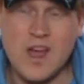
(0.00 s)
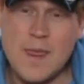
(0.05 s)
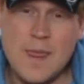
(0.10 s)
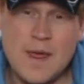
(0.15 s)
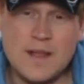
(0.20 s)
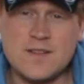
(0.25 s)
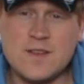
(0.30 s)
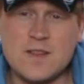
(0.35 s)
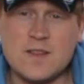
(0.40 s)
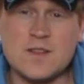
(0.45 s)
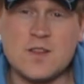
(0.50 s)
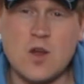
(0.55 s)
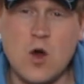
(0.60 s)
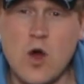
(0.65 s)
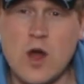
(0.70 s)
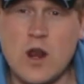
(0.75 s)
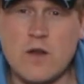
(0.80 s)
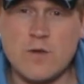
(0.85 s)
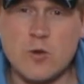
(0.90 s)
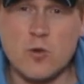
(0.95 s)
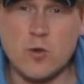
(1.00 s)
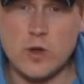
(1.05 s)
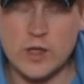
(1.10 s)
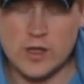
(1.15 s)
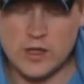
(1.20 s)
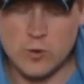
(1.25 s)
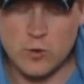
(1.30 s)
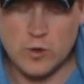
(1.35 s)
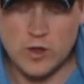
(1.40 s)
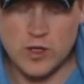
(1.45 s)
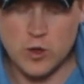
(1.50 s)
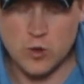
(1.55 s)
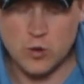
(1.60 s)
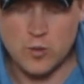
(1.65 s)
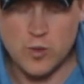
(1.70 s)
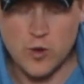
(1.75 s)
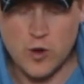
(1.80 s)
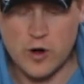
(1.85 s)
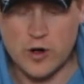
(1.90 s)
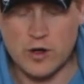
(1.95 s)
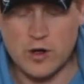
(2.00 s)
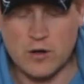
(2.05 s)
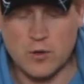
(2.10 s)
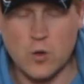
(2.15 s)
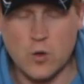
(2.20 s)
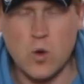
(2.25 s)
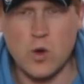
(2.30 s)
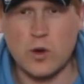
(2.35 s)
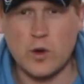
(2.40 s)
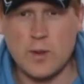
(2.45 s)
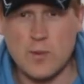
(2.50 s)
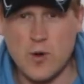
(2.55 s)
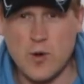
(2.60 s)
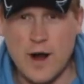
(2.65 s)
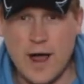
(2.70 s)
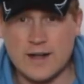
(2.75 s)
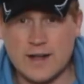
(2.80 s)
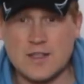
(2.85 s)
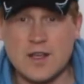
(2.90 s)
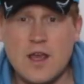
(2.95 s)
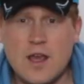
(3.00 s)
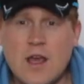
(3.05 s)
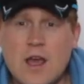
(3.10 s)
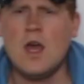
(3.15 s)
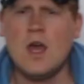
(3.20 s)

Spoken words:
and that's the sign of a really, really good quality product.